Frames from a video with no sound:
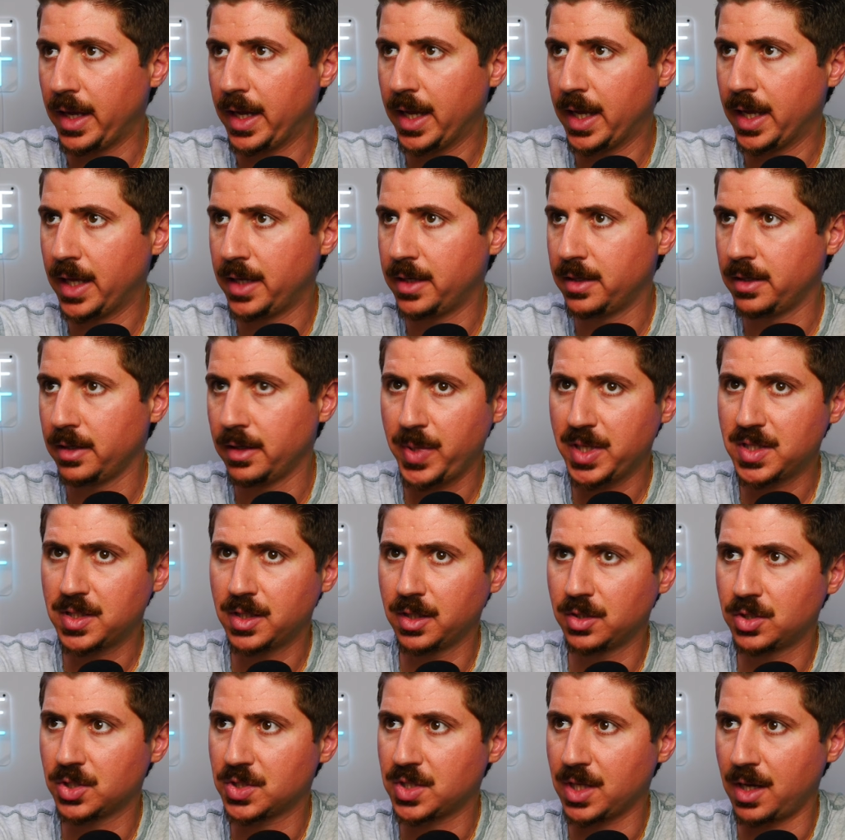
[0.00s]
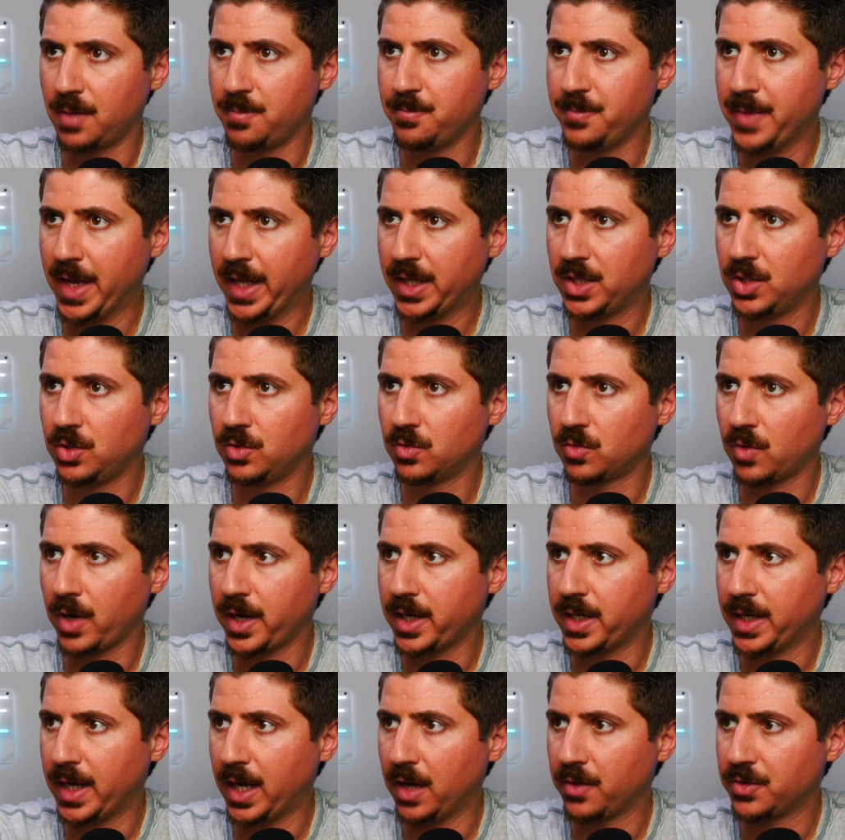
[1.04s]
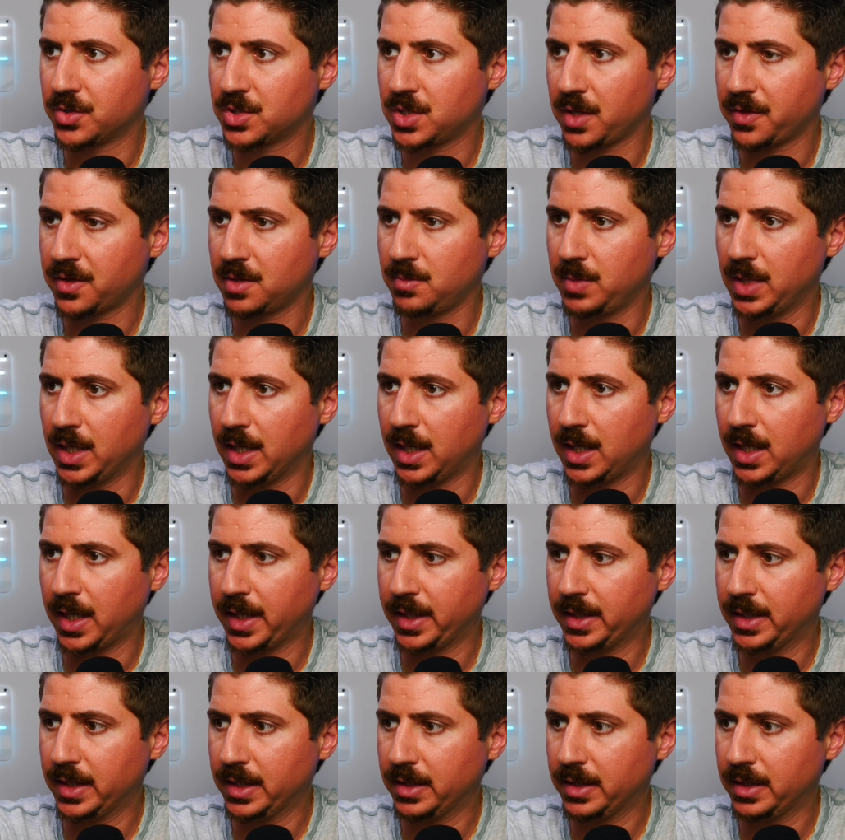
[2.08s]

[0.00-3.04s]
and basically just a menu right now. There's nothing behind